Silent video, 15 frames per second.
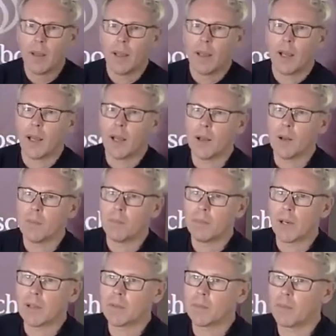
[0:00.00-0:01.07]
Um,
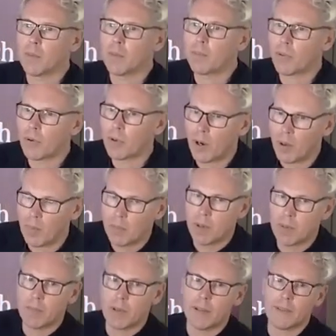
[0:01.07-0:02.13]
but the problem
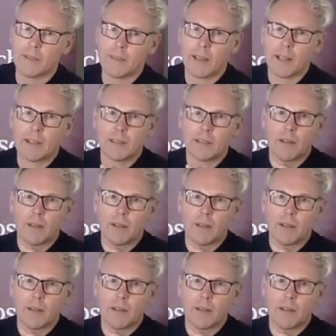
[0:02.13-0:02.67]
is that,